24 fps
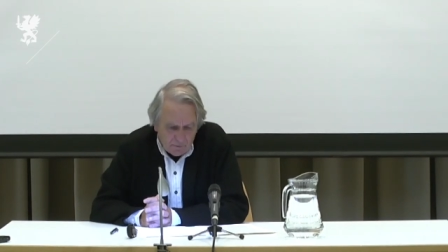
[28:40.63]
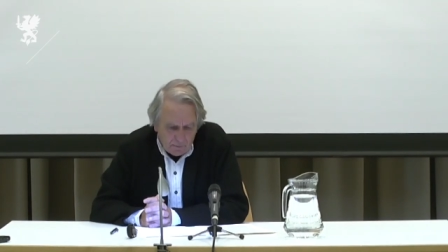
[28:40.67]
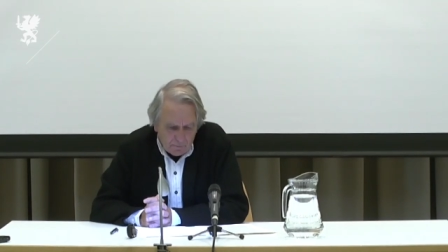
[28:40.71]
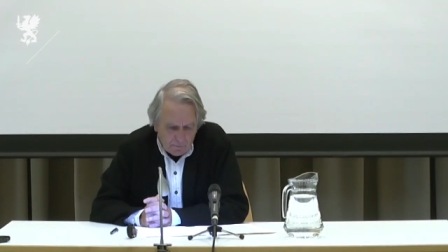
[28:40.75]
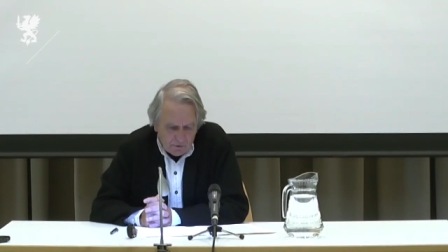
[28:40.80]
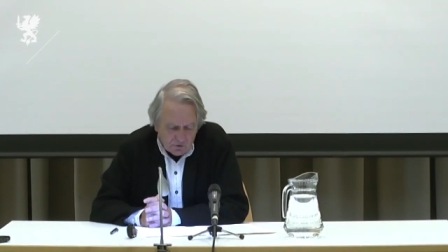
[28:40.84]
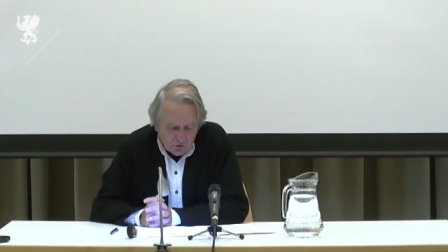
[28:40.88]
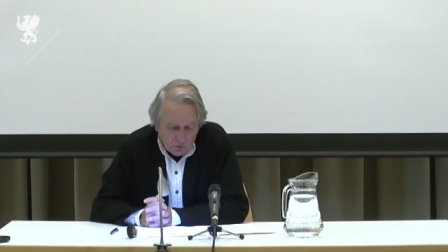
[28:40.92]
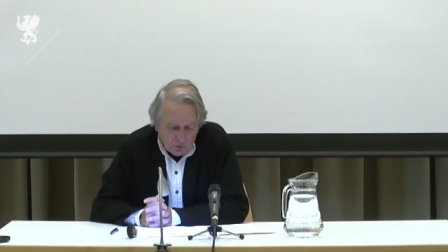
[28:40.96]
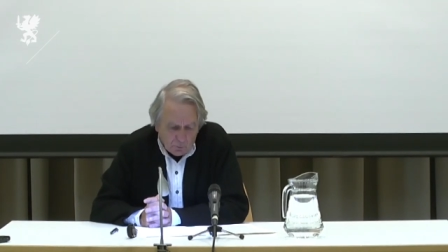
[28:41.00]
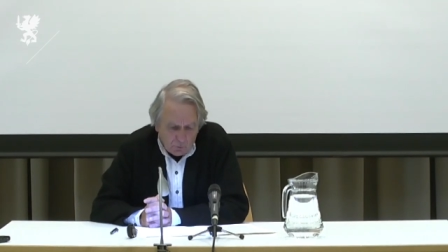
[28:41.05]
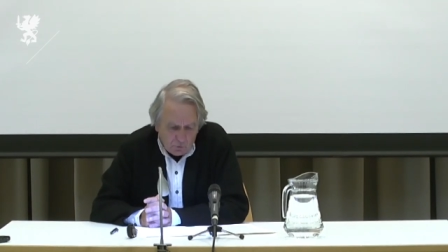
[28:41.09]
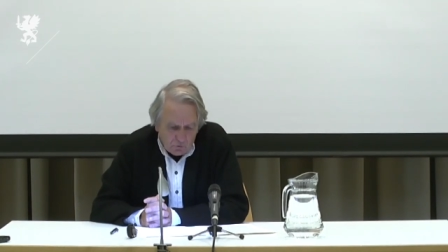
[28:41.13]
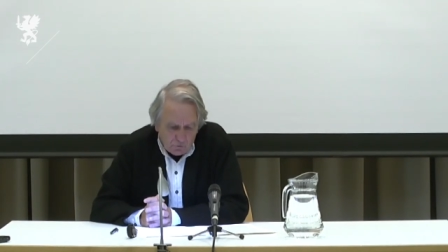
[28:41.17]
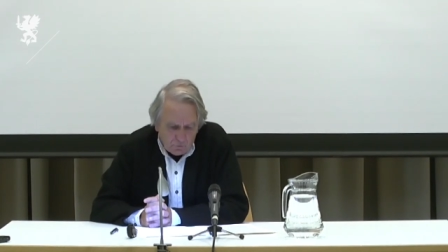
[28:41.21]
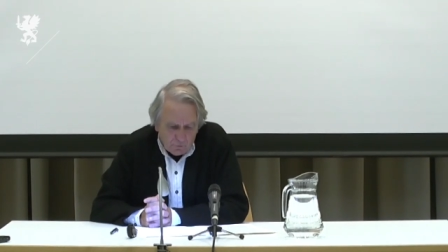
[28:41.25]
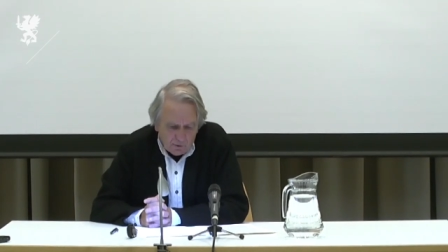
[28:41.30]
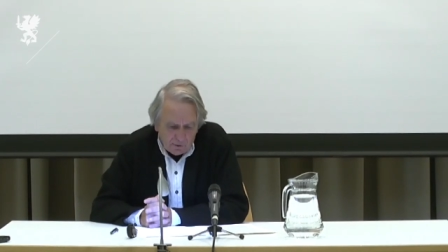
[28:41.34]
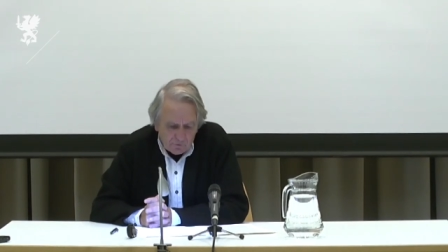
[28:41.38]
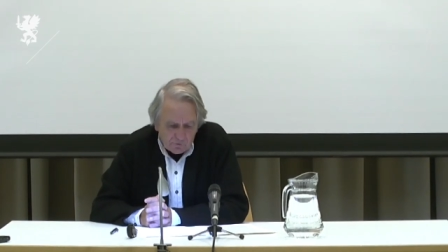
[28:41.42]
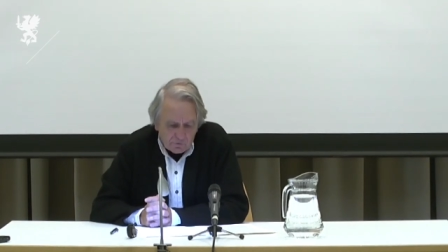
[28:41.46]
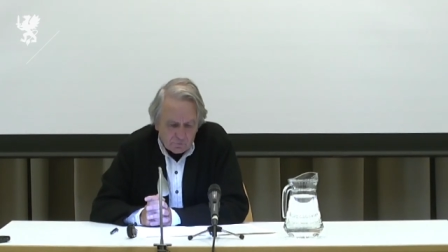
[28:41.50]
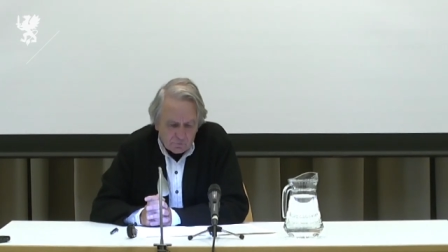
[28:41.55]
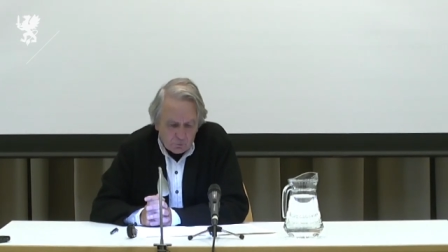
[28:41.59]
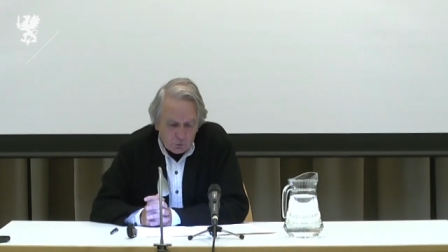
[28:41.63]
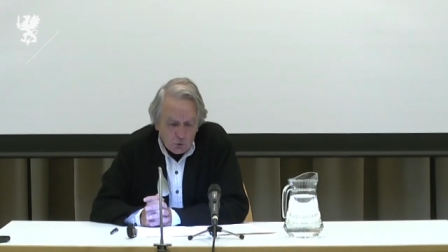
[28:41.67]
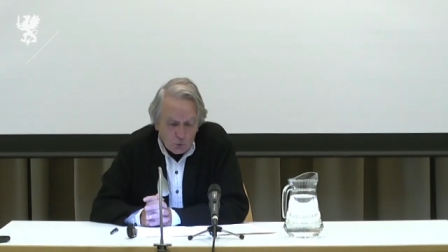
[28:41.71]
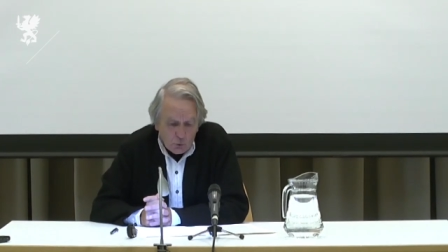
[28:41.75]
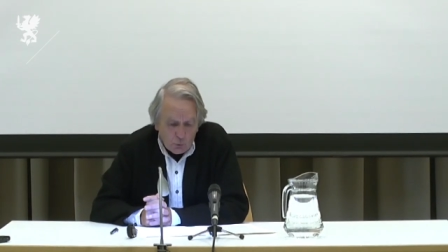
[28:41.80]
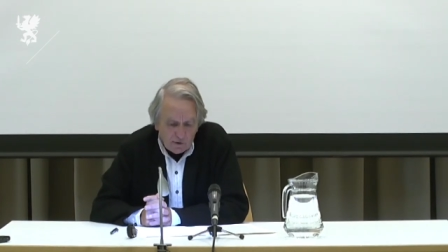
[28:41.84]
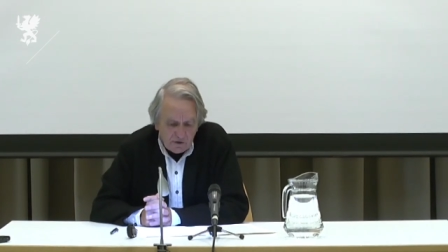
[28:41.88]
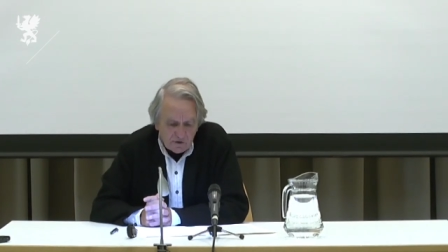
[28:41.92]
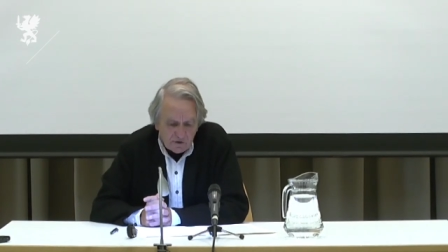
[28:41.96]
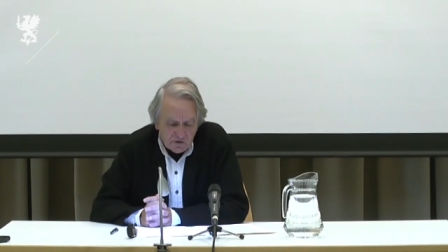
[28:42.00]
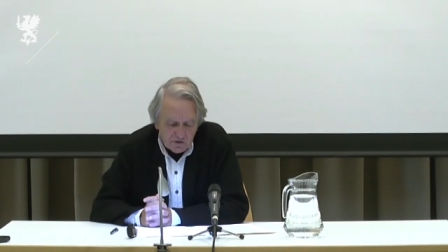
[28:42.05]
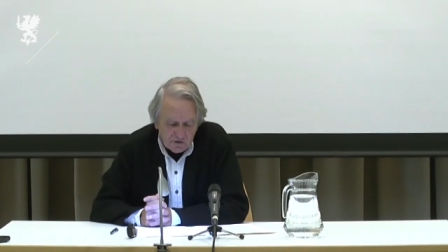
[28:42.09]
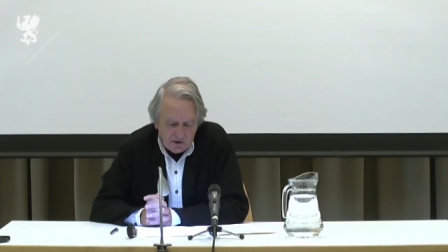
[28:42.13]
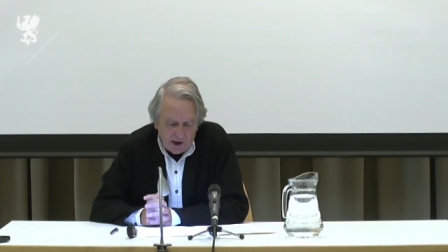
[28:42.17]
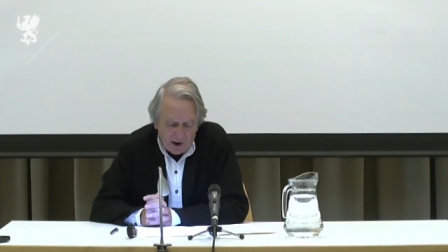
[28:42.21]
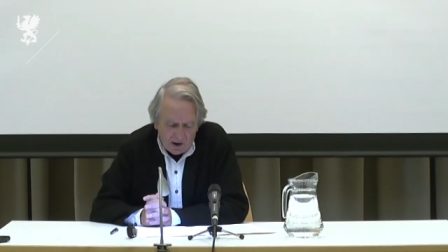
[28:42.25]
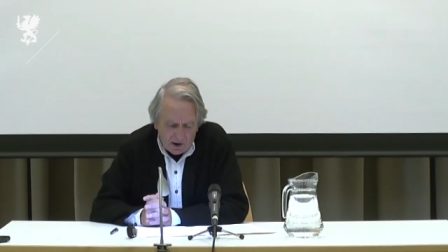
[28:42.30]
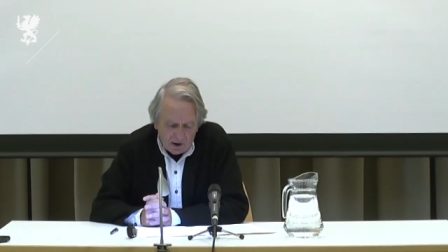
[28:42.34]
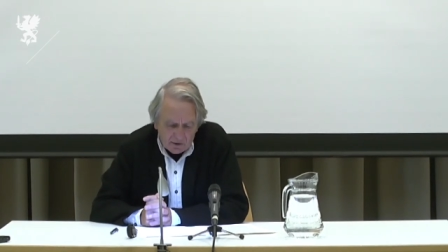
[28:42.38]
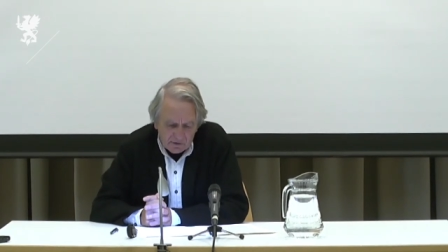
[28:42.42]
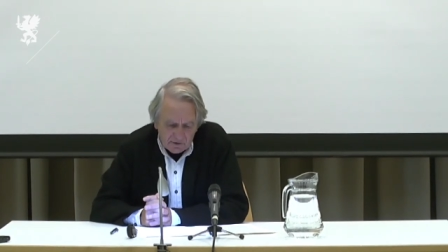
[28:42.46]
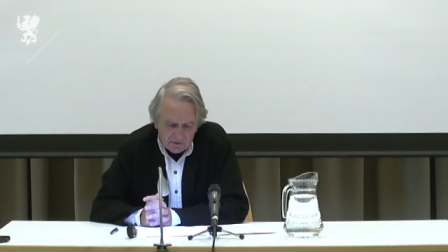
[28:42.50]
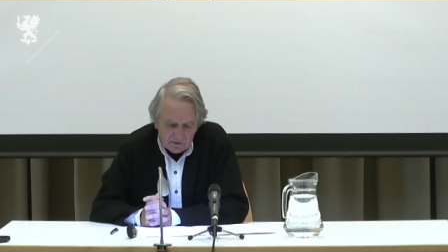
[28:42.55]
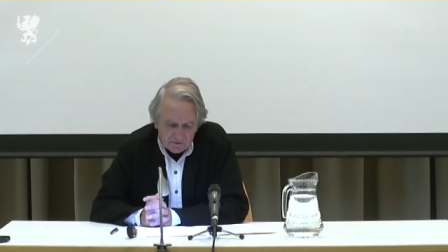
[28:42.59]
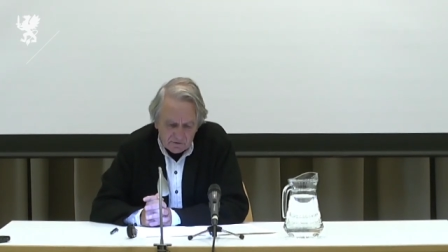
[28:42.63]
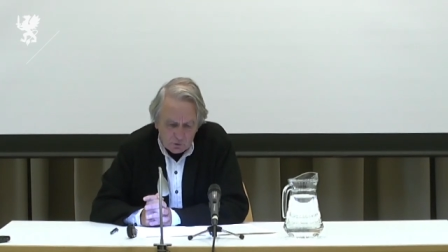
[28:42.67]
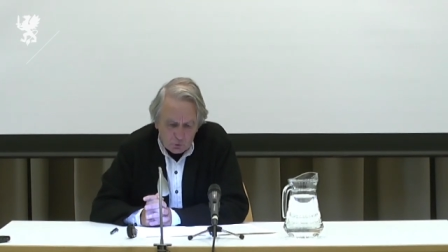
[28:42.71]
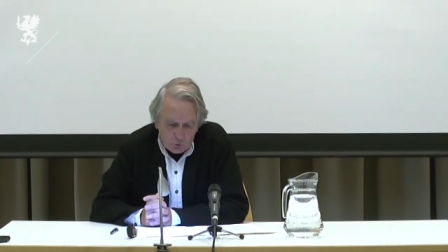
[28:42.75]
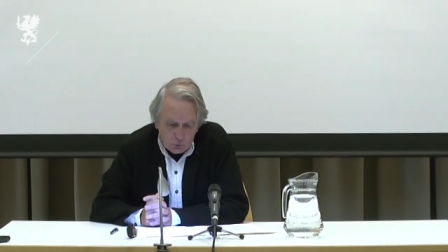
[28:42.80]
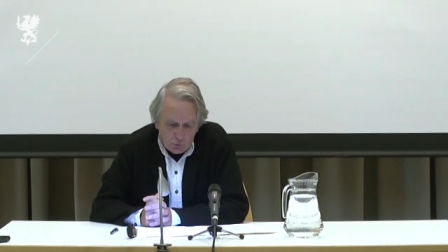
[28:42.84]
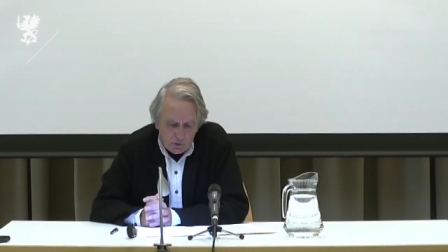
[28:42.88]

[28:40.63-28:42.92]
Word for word: but a movement through which the artistic